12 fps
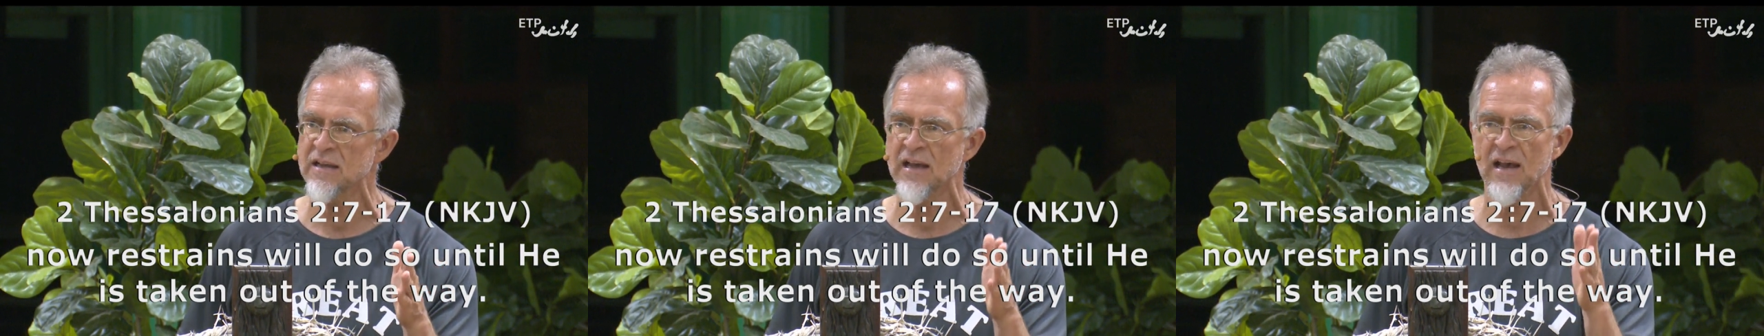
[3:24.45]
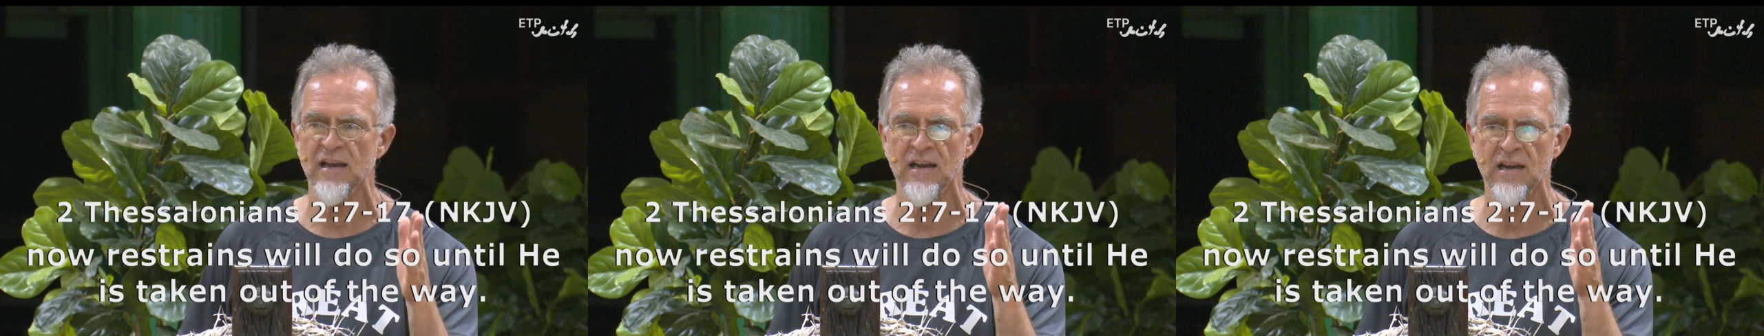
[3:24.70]

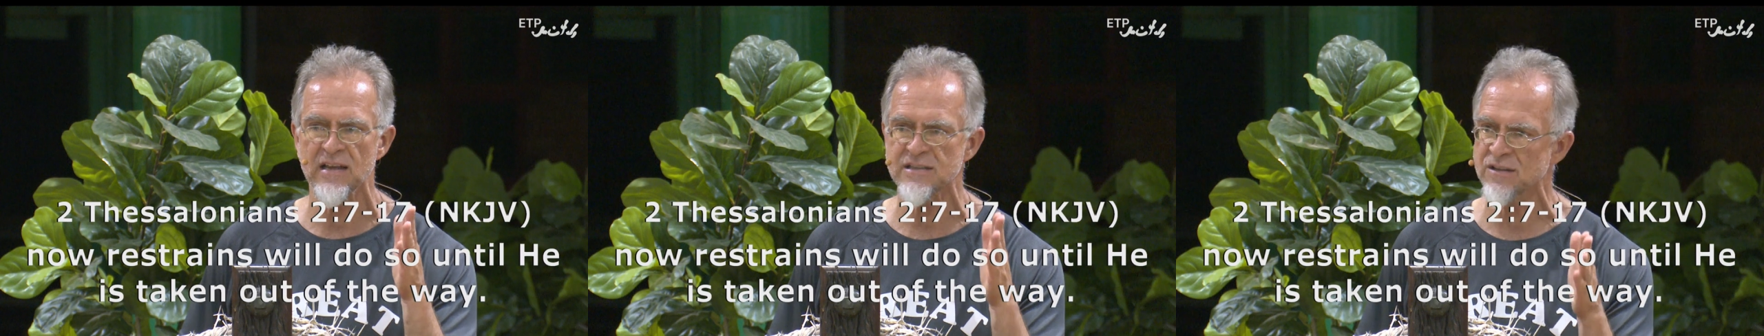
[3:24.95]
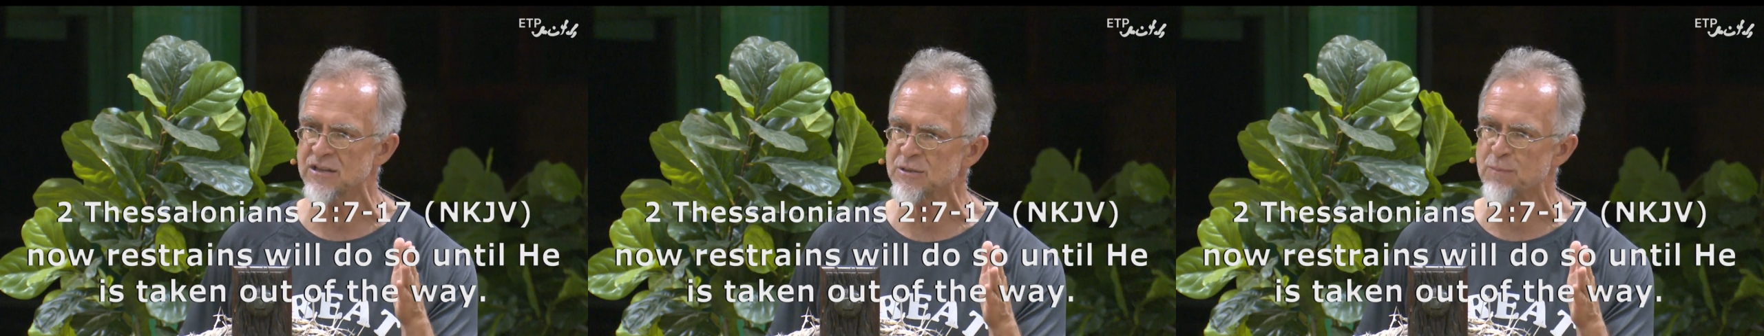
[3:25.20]
and less on
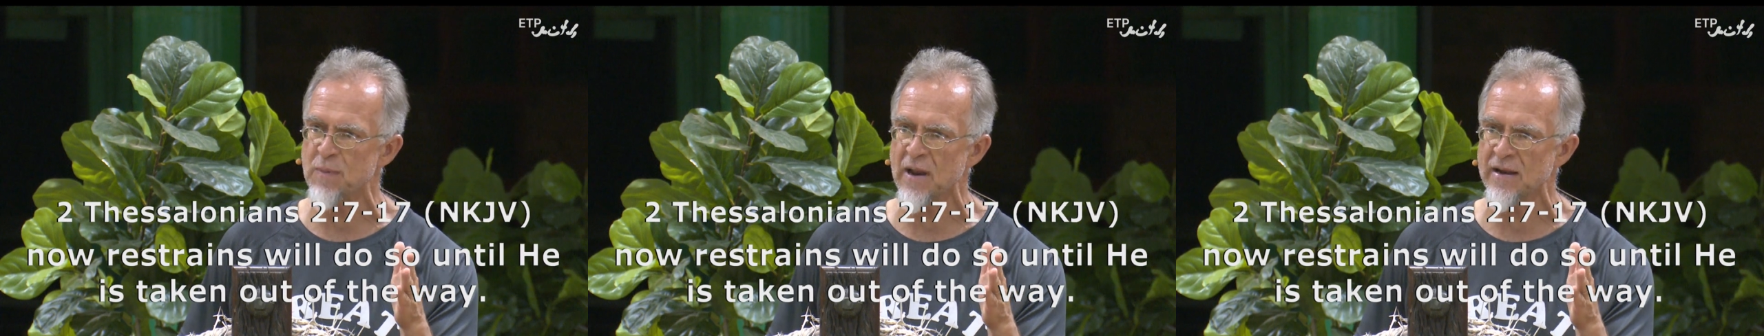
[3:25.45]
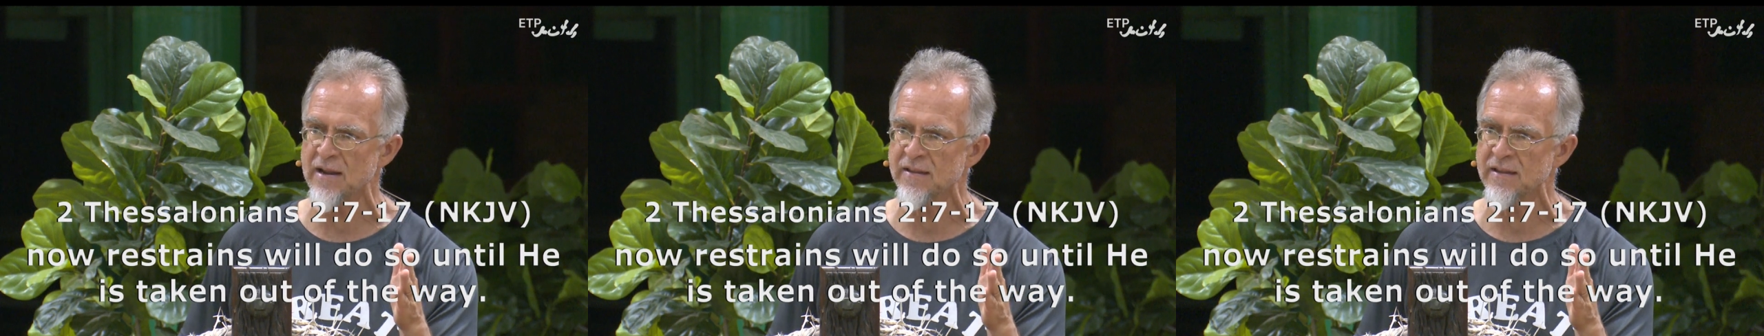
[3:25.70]
this
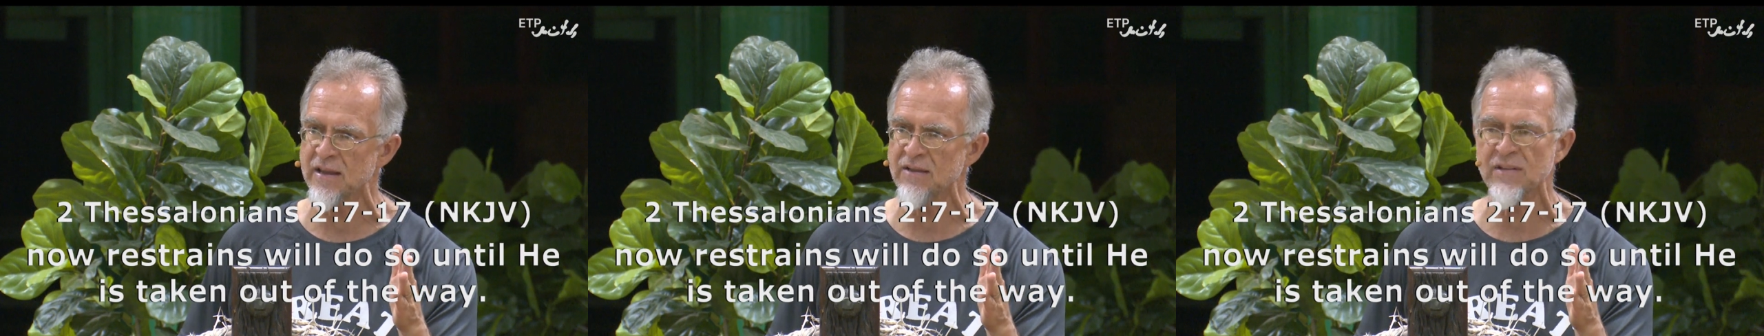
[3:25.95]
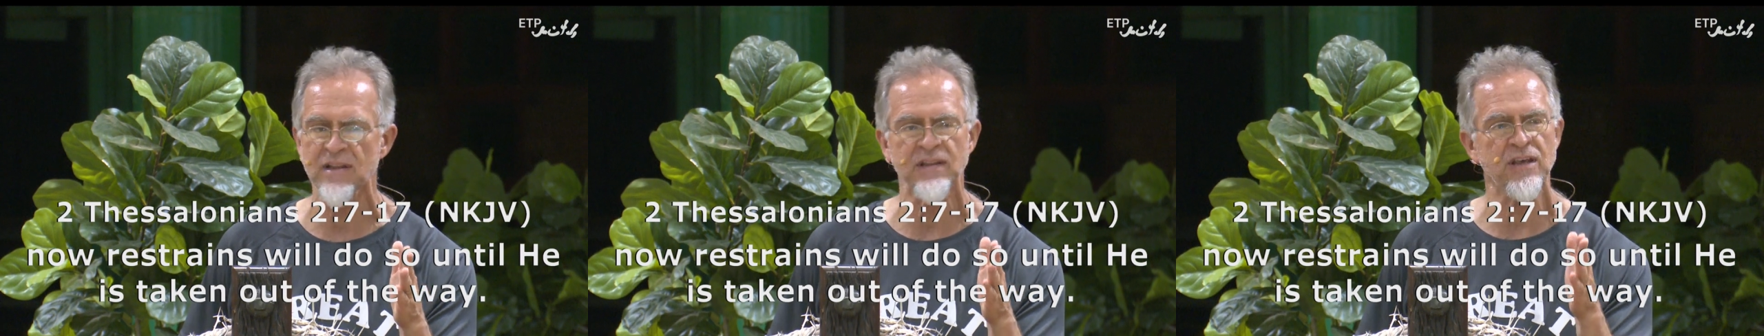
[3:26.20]
planet.
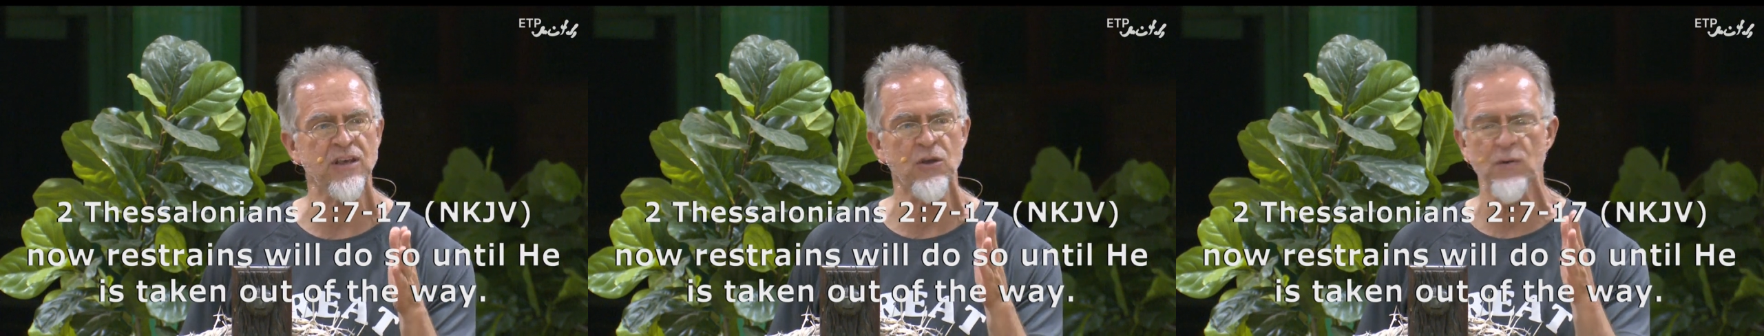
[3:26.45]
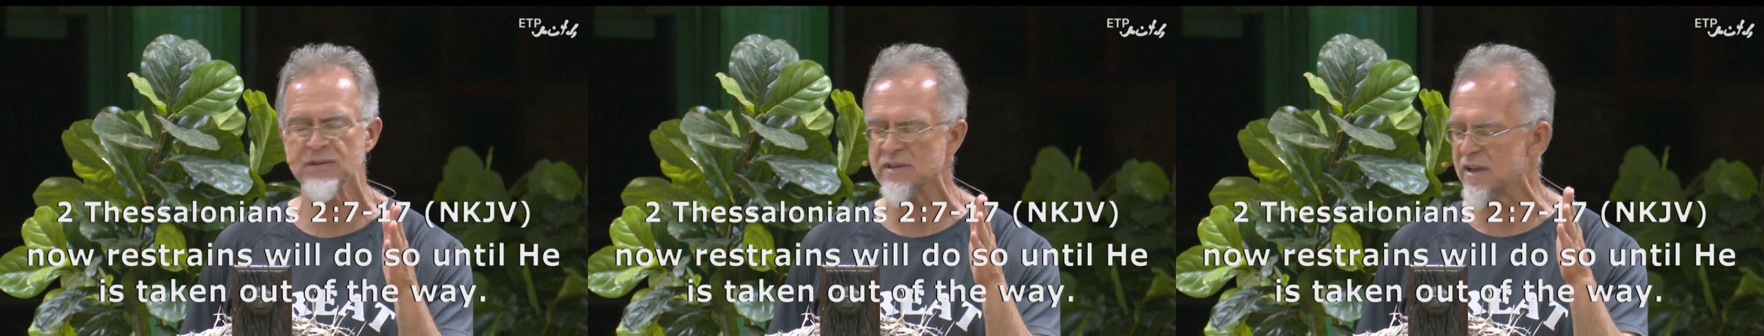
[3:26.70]
Even in the
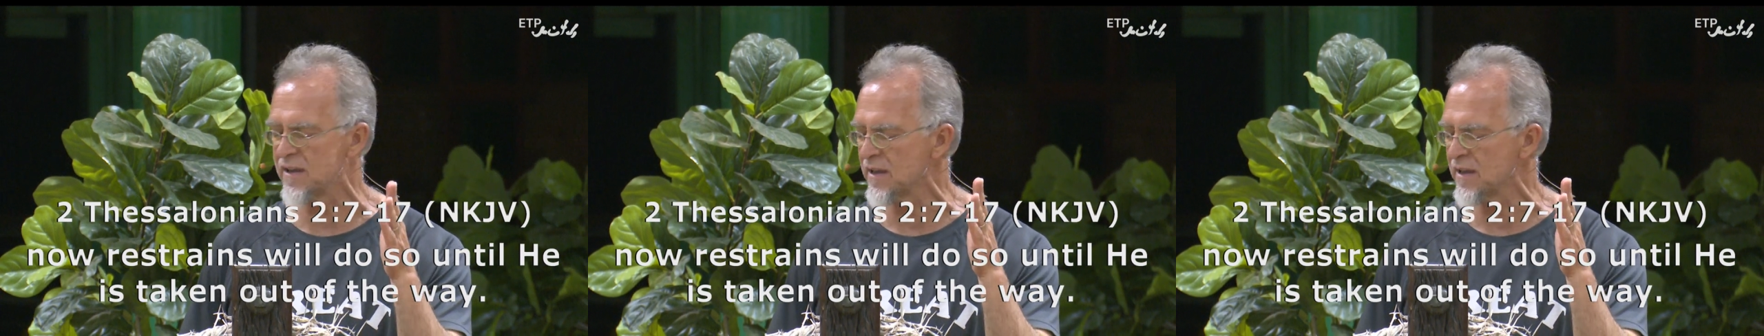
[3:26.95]
USA,